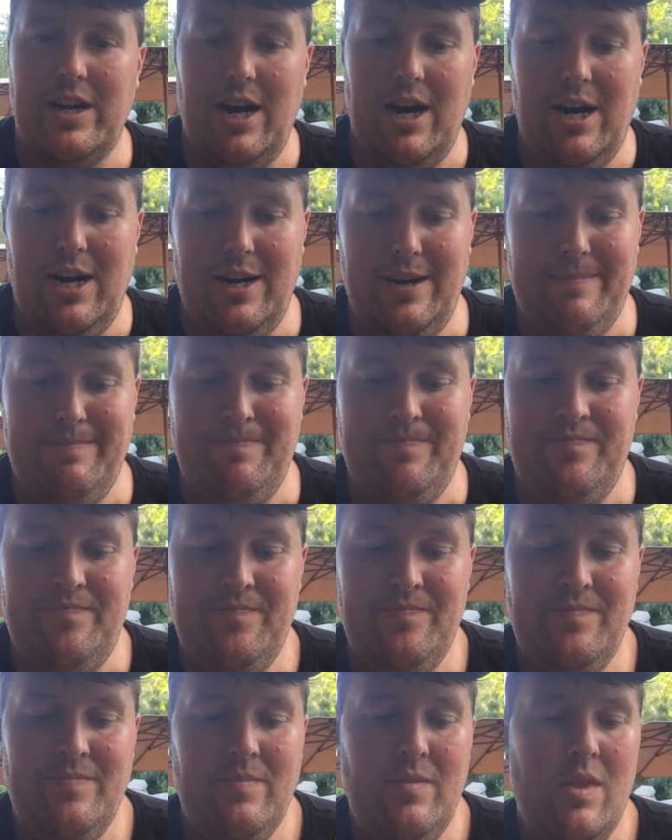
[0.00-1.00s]
Um,
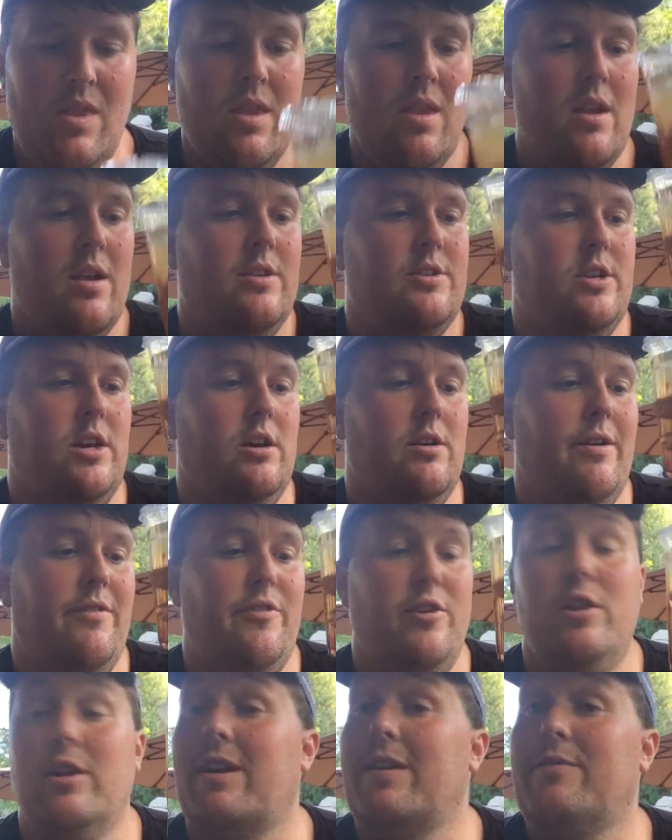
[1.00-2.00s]
so
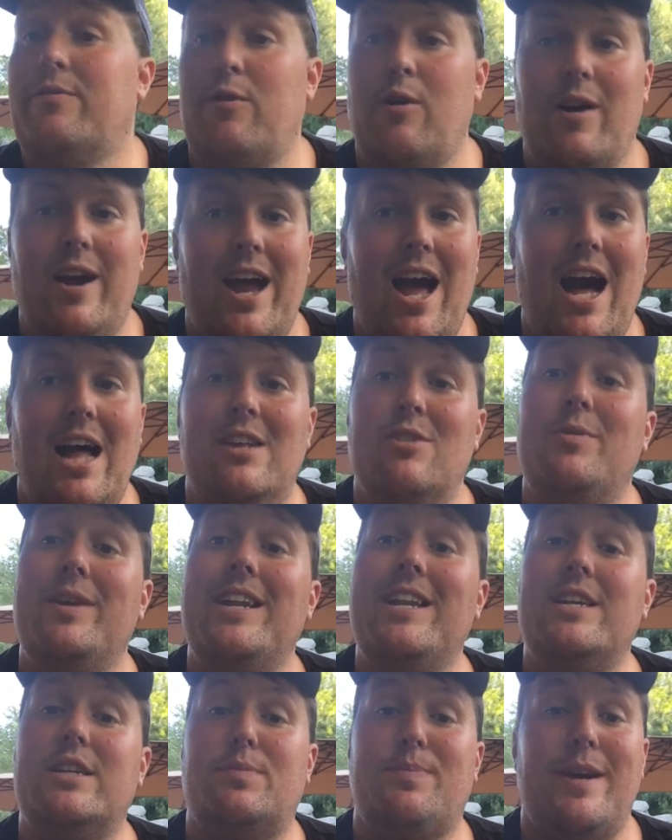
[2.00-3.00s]
if you're looking for a
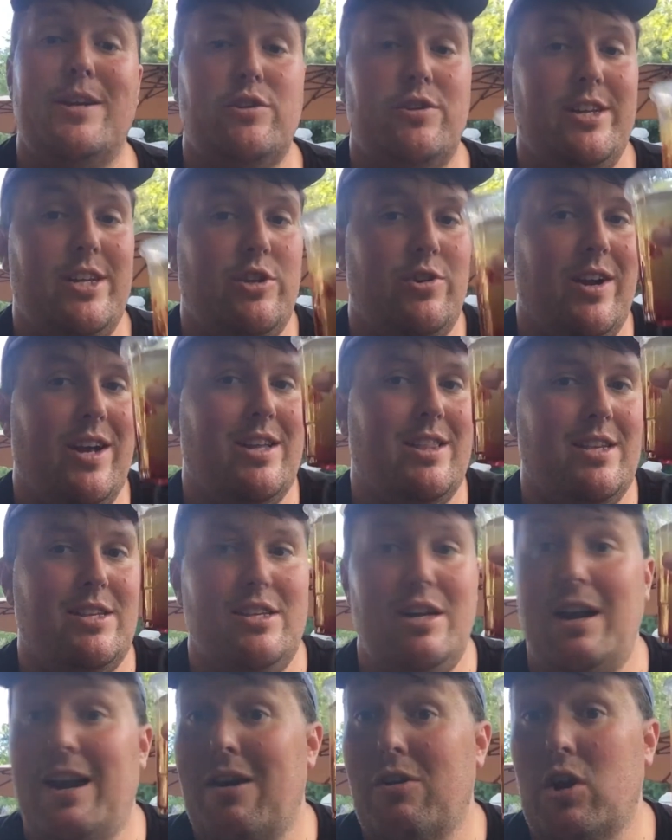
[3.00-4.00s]
Halloweeny specialty drink
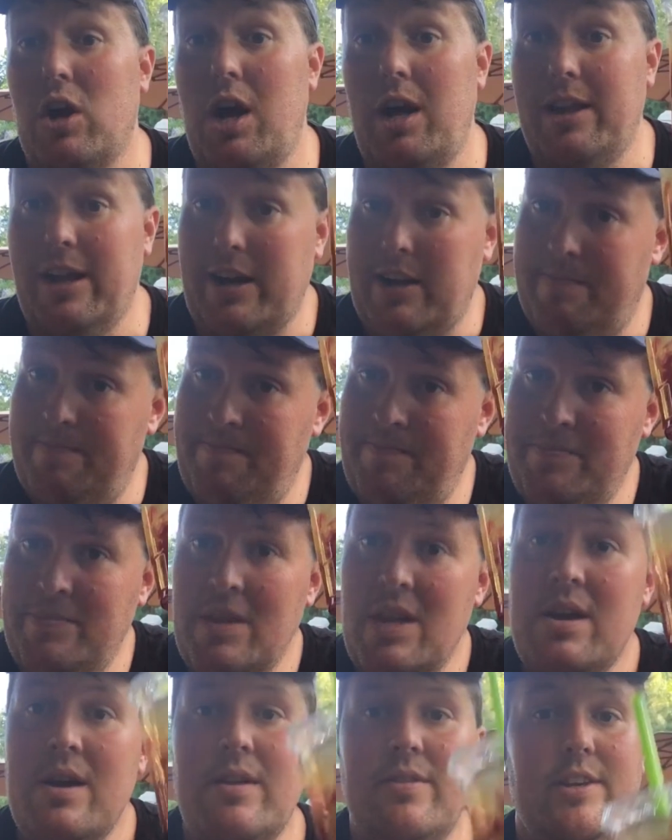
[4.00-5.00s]
that's non-alcoholic,
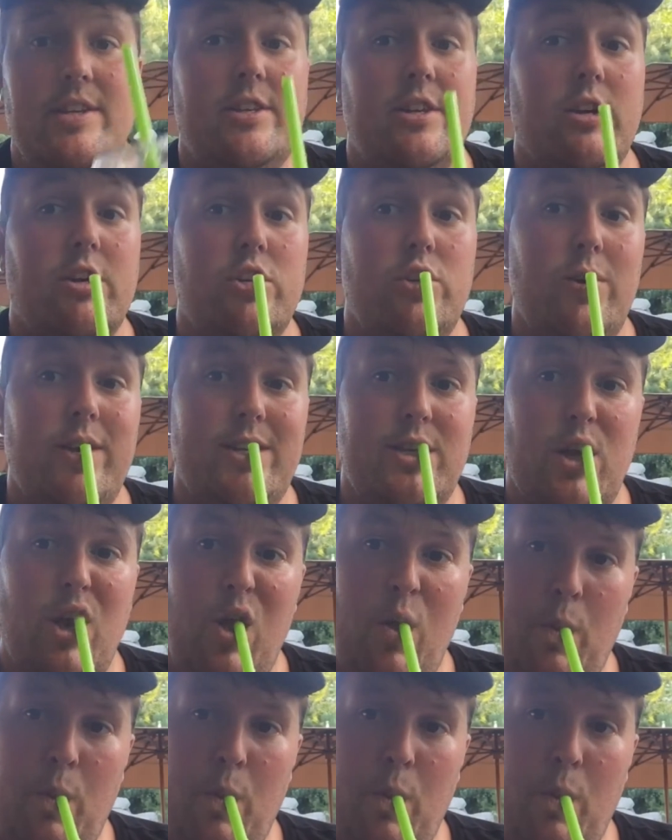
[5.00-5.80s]
it's a good choice.